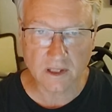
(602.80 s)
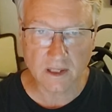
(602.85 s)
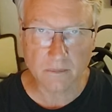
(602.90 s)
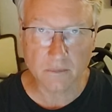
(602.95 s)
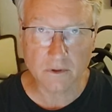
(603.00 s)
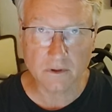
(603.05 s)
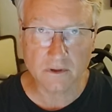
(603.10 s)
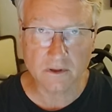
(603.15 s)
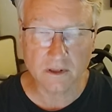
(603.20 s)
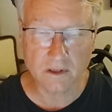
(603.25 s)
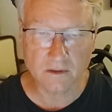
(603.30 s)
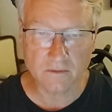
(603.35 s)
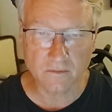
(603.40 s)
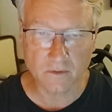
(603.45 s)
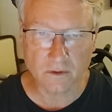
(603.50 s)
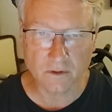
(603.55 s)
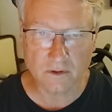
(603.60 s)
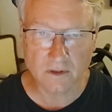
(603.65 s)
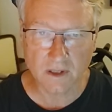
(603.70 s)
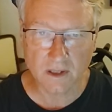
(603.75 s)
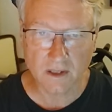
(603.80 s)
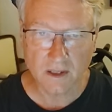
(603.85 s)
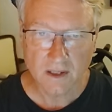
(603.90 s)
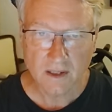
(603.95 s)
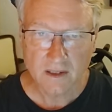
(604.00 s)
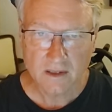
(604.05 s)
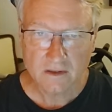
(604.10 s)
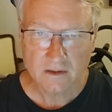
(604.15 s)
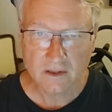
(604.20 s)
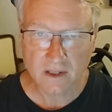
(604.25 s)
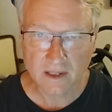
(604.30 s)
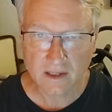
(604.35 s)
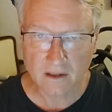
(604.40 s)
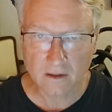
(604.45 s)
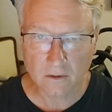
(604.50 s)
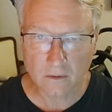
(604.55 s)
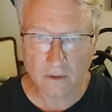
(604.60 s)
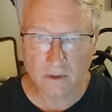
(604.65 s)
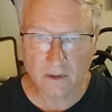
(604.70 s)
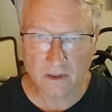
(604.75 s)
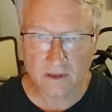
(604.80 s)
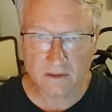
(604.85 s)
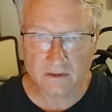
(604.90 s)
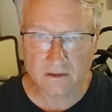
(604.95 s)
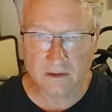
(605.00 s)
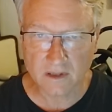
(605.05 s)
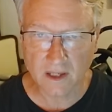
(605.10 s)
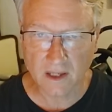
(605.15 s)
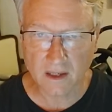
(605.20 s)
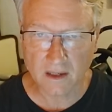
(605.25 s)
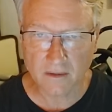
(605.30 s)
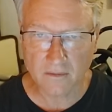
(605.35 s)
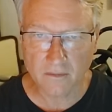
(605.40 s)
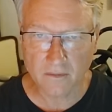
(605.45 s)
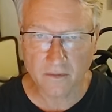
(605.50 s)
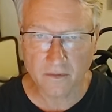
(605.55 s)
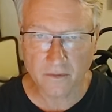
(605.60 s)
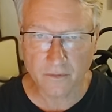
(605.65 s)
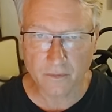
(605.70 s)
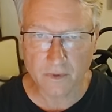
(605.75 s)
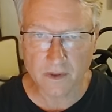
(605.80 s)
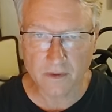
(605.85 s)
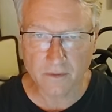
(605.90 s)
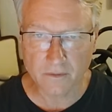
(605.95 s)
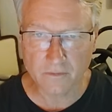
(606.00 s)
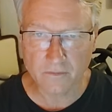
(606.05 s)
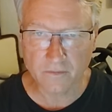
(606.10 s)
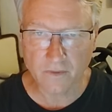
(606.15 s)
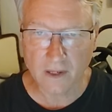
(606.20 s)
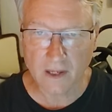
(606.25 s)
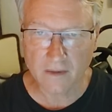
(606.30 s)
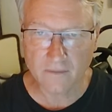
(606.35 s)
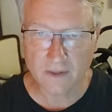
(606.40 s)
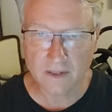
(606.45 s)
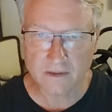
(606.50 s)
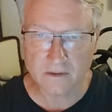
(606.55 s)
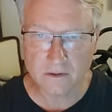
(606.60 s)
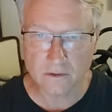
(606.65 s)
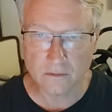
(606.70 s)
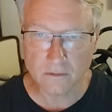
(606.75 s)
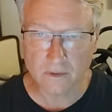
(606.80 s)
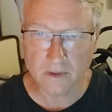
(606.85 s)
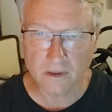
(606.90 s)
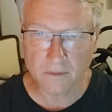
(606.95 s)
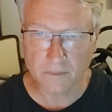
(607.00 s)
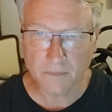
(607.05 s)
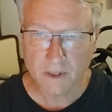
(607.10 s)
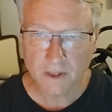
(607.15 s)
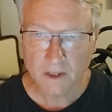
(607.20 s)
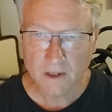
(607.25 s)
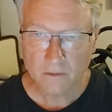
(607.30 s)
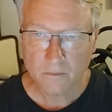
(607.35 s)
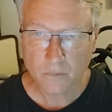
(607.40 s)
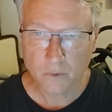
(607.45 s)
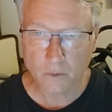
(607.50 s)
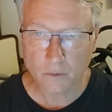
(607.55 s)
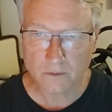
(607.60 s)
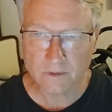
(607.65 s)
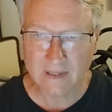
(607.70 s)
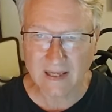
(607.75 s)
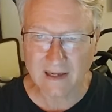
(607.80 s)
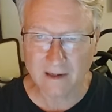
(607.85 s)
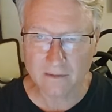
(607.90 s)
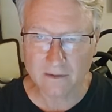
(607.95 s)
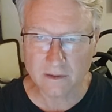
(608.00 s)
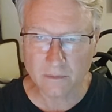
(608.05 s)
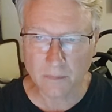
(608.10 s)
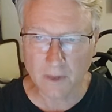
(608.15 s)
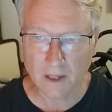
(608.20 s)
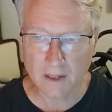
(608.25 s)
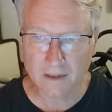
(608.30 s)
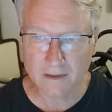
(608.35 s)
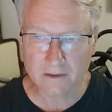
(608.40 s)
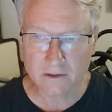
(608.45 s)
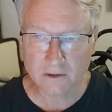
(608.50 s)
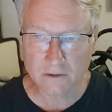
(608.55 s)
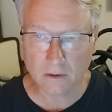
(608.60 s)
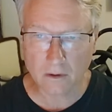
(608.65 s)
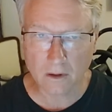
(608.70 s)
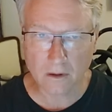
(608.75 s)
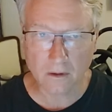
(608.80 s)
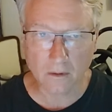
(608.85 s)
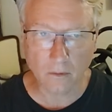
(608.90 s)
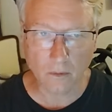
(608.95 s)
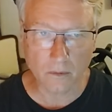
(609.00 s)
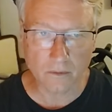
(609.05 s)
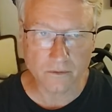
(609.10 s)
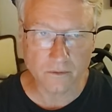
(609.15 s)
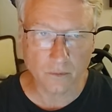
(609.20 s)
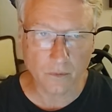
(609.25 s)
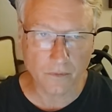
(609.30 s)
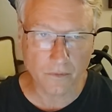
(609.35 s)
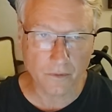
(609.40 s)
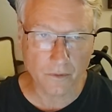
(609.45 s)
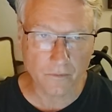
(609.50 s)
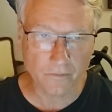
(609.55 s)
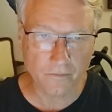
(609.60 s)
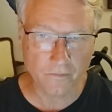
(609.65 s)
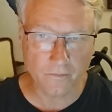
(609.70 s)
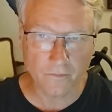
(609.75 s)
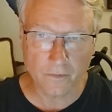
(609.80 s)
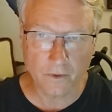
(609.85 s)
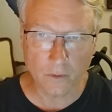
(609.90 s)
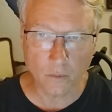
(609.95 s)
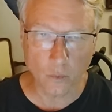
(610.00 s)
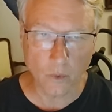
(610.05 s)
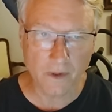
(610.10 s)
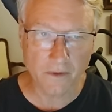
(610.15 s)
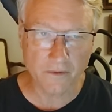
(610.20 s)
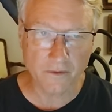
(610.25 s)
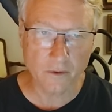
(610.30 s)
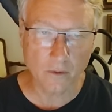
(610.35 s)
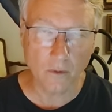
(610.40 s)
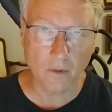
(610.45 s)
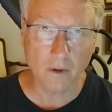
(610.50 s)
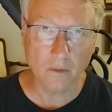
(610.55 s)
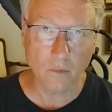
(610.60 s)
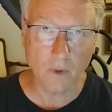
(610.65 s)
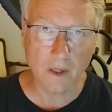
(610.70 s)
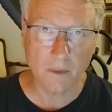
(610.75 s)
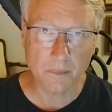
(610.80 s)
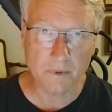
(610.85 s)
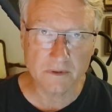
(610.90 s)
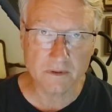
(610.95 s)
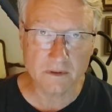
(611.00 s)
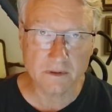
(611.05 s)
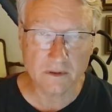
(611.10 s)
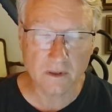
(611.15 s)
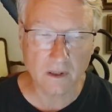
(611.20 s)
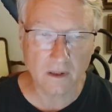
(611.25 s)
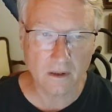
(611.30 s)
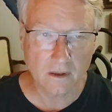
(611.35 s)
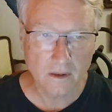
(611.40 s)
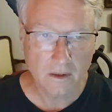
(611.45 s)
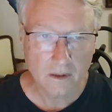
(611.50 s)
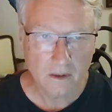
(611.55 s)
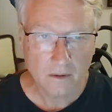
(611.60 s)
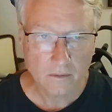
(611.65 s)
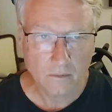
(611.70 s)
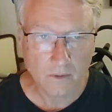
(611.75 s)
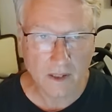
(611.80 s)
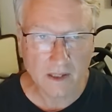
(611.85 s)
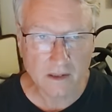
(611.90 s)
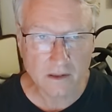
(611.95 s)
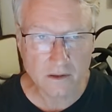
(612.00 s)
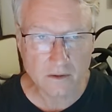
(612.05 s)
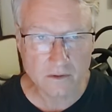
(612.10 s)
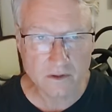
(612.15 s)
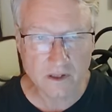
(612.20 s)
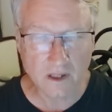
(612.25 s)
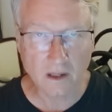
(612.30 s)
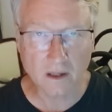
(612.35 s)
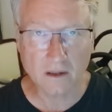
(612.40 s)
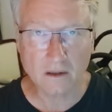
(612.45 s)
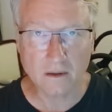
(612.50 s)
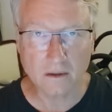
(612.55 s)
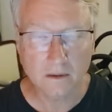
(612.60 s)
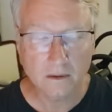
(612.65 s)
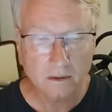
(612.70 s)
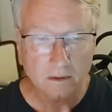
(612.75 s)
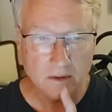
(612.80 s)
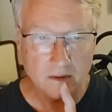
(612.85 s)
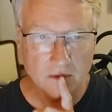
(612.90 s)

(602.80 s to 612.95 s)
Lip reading: chapter 6, verse 10, 2 Corinthians 10, 3 through 5, and do them. Pull down demonic strongholds with your weapons, right? Your tongue.